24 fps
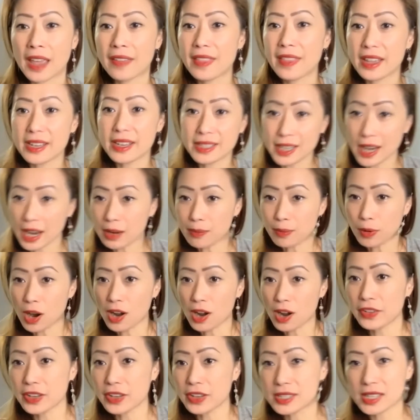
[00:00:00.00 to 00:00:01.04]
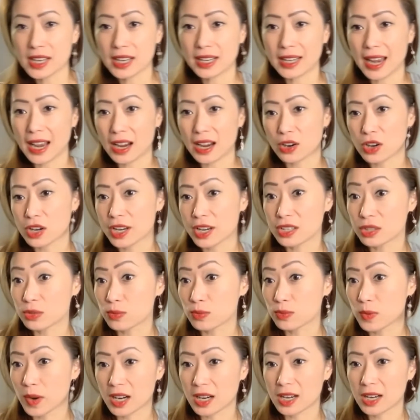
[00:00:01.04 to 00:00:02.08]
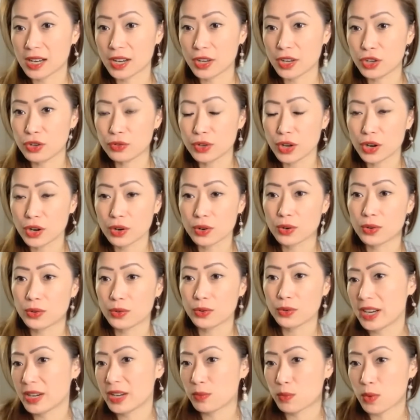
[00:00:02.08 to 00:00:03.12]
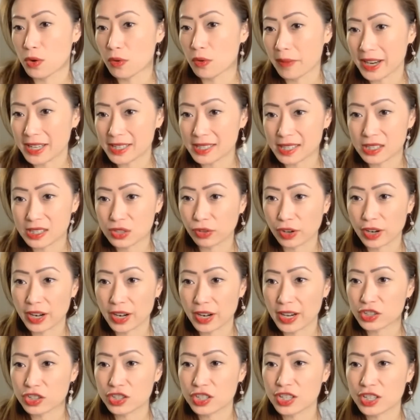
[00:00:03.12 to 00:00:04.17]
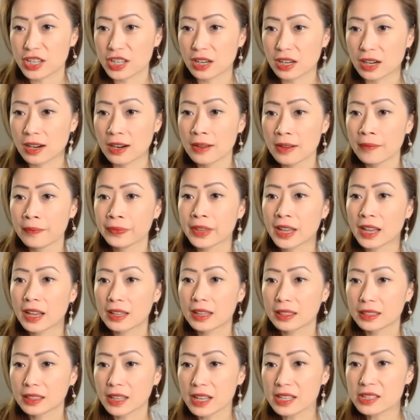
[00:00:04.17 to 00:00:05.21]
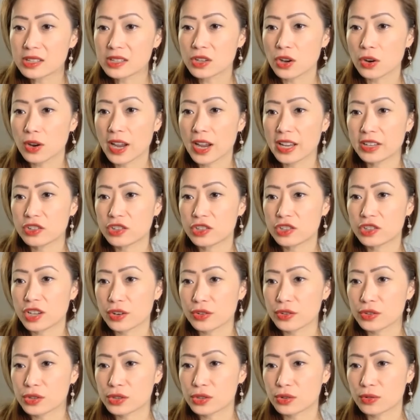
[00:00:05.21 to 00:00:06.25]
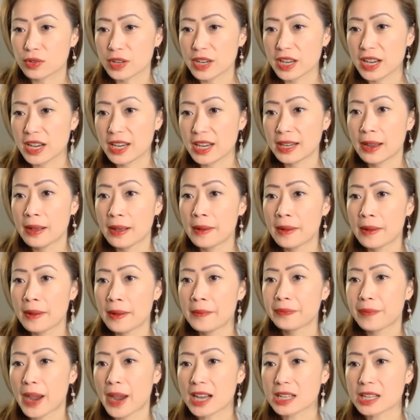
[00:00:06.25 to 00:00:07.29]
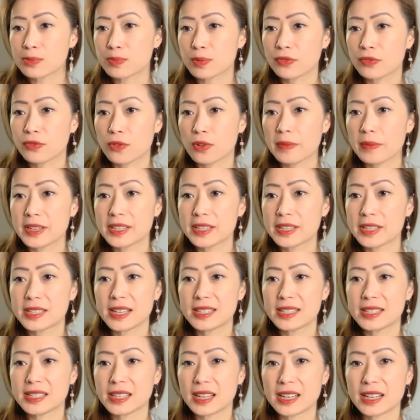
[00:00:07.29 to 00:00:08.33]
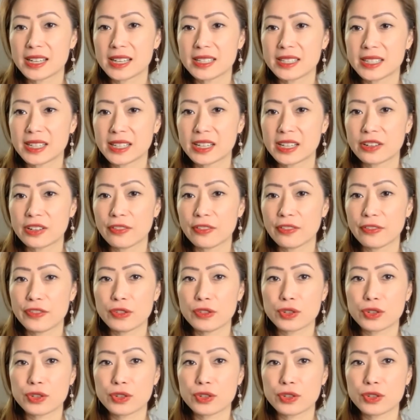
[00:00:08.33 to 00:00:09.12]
and then take profits in areas where you know it won't make sense for next year let's go ahead and share the screen past performance it's not indicative of